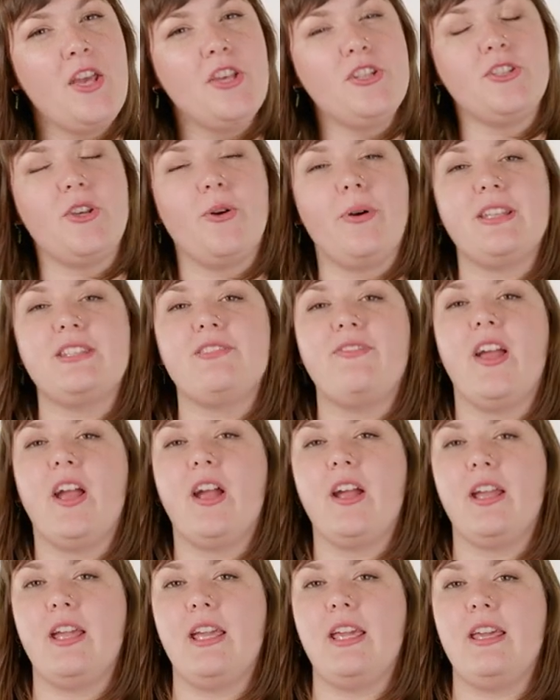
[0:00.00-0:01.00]
So it's
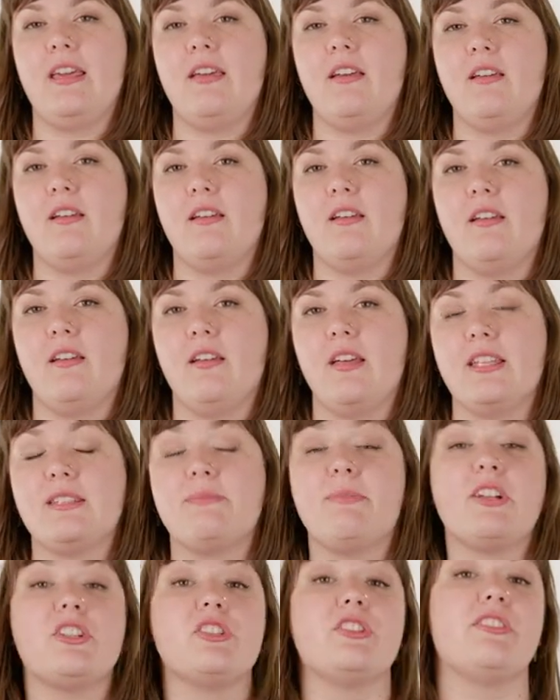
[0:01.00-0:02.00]
very it's
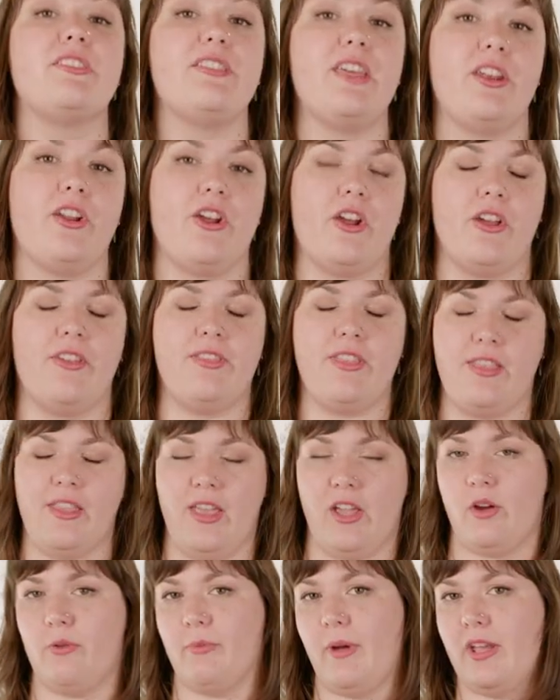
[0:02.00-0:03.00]
much thinner than
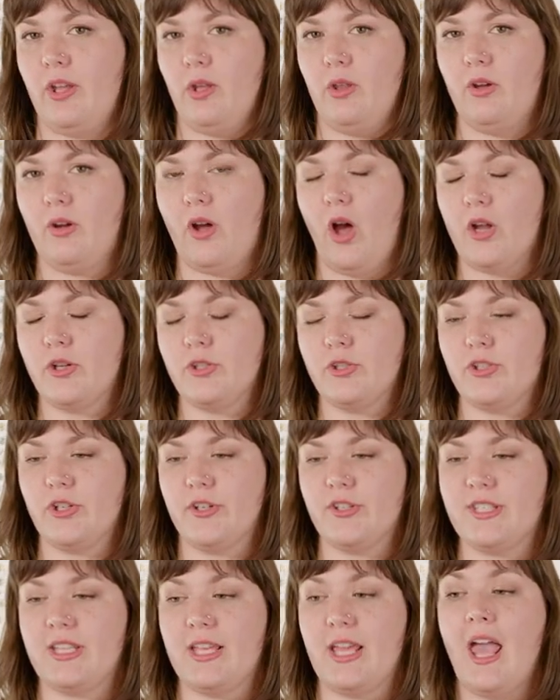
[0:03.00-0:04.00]
like a regular cotton
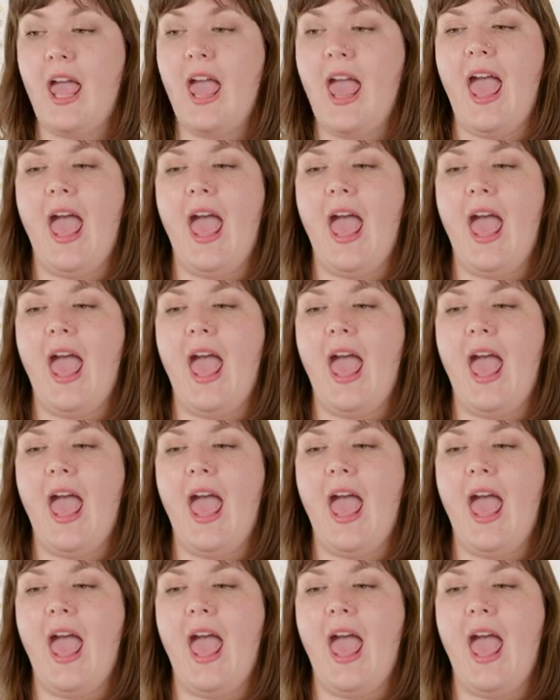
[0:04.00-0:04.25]
jersey.